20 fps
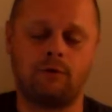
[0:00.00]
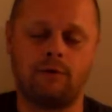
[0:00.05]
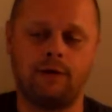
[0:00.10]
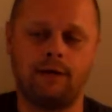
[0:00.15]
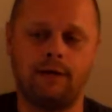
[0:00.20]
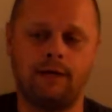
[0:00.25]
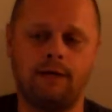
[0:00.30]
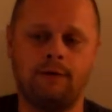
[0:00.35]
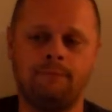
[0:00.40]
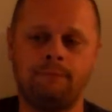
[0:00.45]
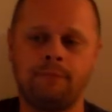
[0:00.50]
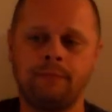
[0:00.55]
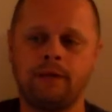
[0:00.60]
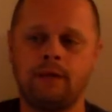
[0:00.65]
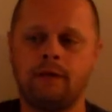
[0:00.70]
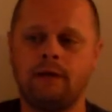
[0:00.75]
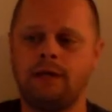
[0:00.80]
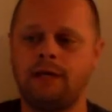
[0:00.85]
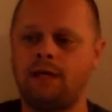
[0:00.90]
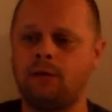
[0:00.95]
grade.
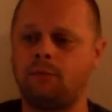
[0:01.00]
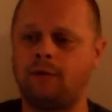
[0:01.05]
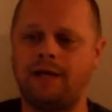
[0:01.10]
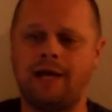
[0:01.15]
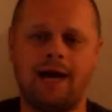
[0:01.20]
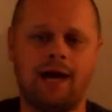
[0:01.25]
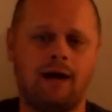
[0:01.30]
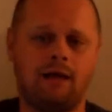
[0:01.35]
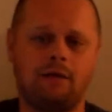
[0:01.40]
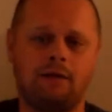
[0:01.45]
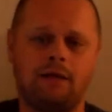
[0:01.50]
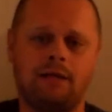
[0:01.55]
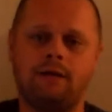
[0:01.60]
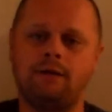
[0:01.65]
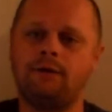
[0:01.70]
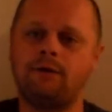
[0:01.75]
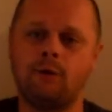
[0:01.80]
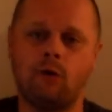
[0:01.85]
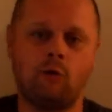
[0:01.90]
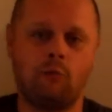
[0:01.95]
In
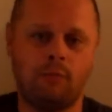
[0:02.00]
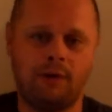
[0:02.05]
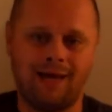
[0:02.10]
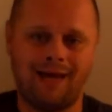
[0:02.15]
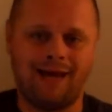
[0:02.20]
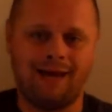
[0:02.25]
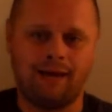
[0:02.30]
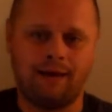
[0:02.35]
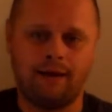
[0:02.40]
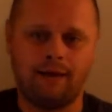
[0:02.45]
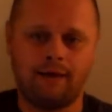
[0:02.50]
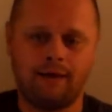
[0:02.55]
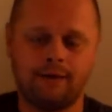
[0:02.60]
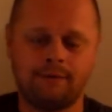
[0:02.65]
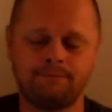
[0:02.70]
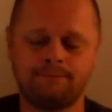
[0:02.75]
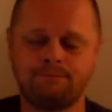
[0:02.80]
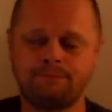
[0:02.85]
reality, don't panic.